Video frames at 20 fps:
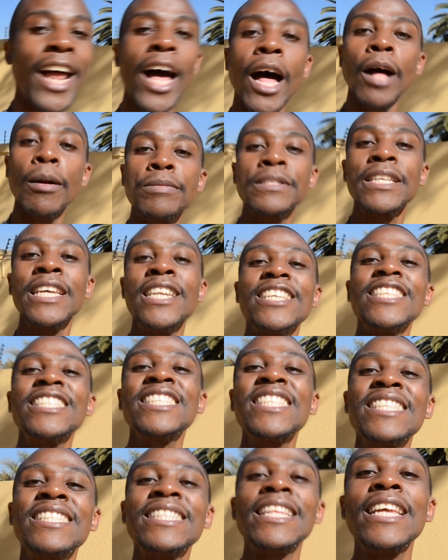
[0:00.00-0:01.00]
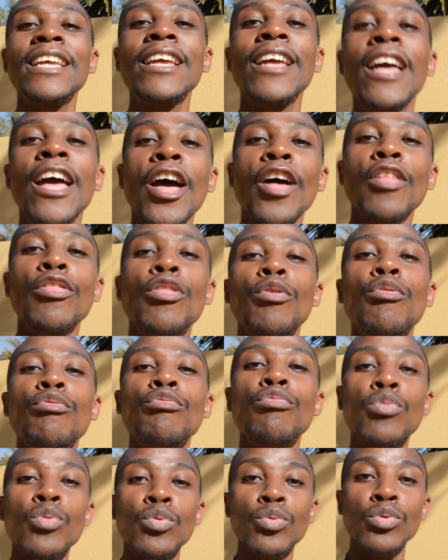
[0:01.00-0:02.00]
helps in assisting the
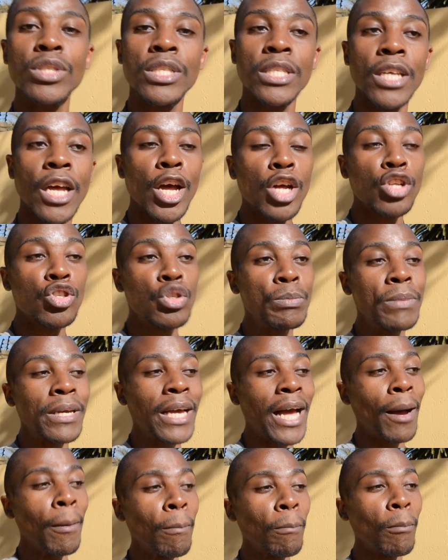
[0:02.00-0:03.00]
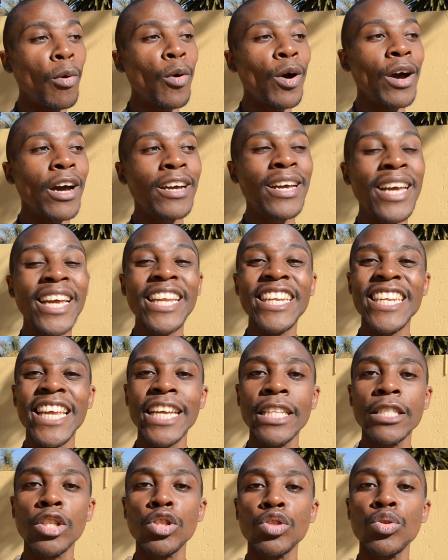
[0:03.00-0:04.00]
roots to become more
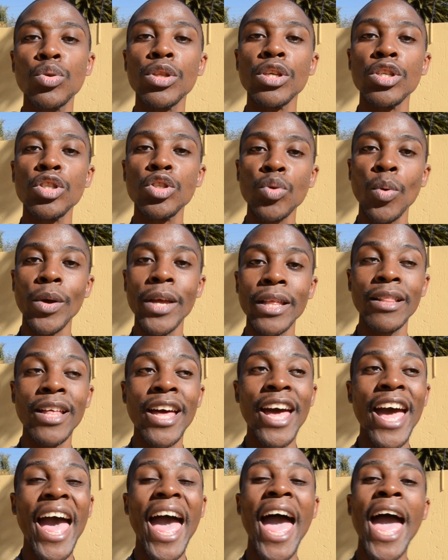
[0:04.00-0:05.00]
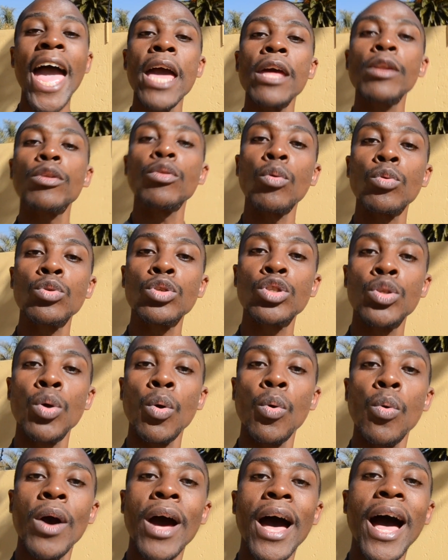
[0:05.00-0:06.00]
connected to the soil and
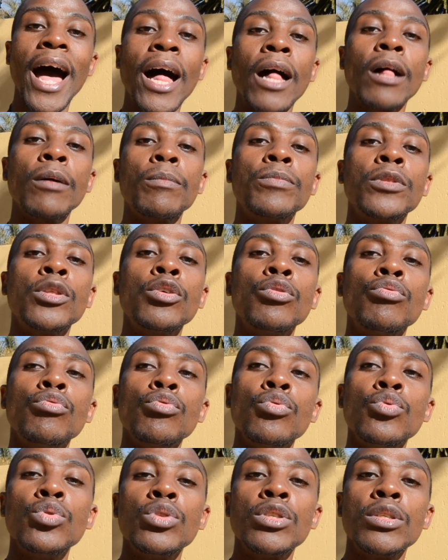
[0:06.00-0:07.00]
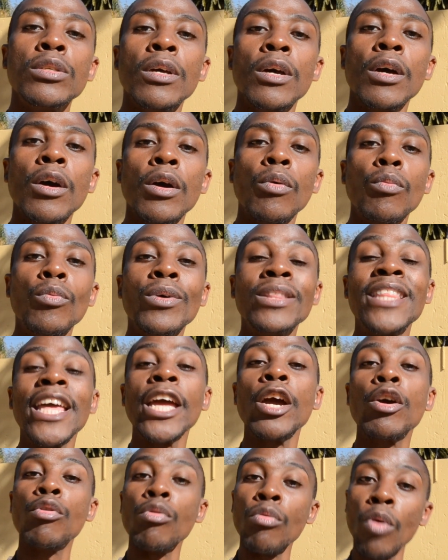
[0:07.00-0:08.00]
also help the roots with
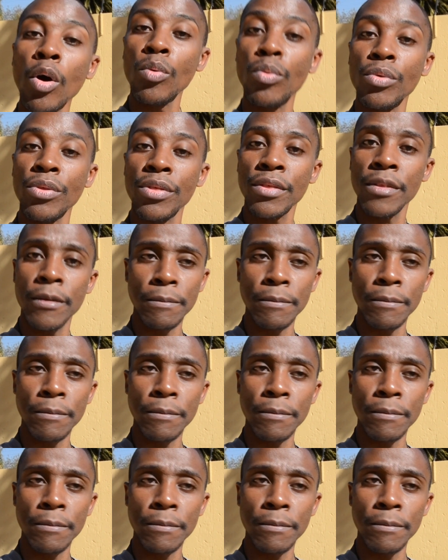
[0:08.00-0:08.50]
their growth